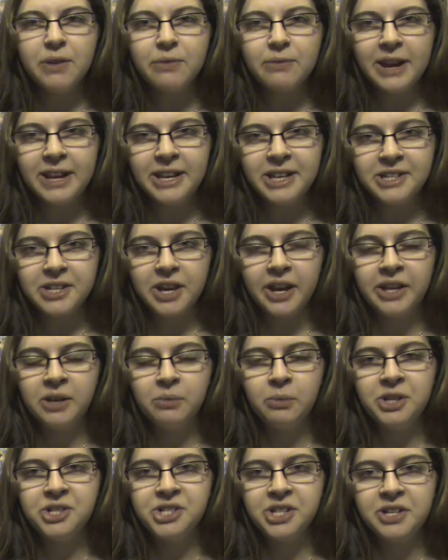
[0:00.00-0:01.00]
you've read any
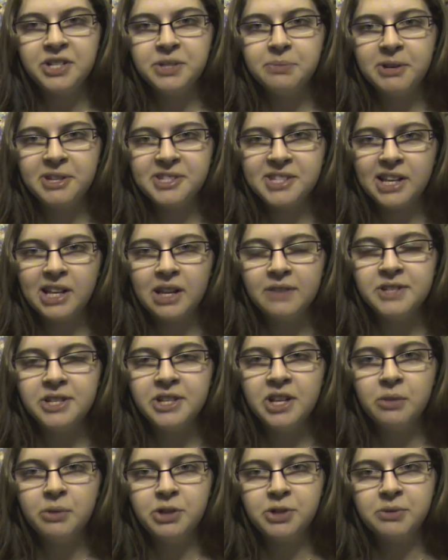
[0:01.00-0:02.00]
Diana Wynne Jones books, I'd love to
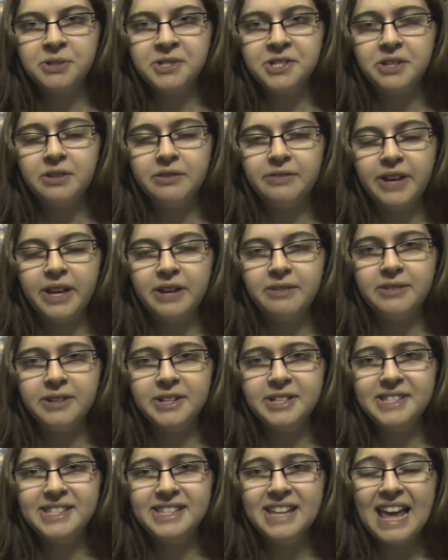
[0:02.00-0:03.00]
know which ones are your
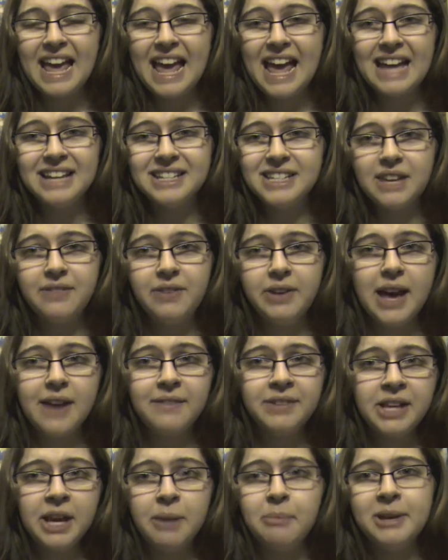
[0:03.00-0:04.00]
favourites, and if you
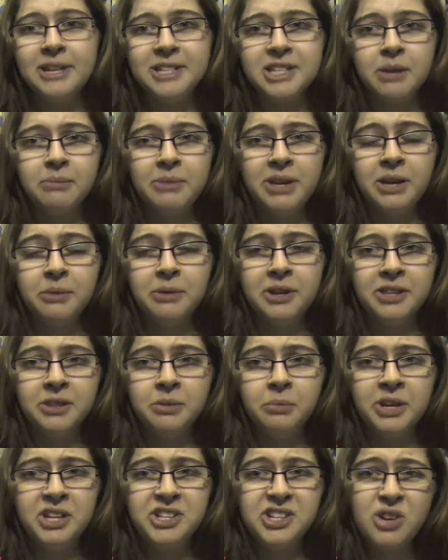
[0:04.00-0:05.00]
haven't yet picked up Earwig and
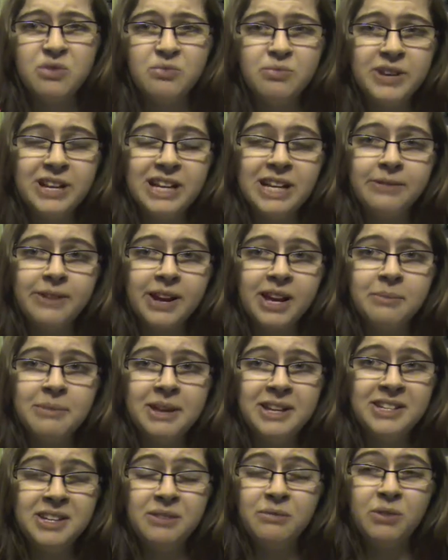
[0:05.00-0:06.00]
the Witch, I'd really
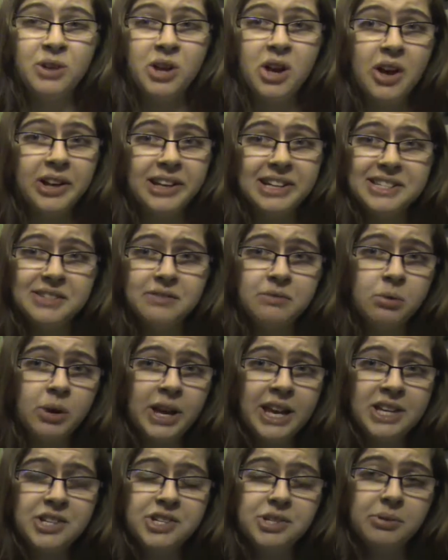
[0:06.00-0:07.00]
recommend it regardless of
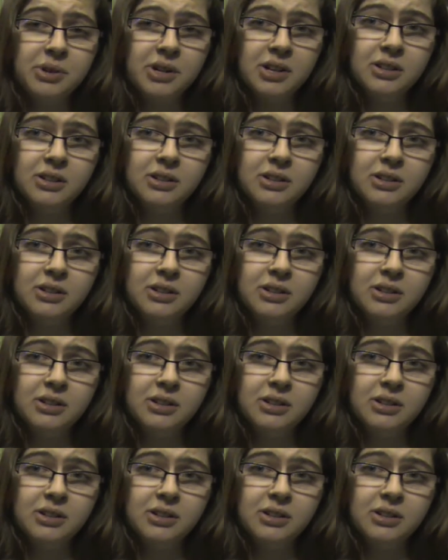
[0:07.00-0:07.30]
what age you are.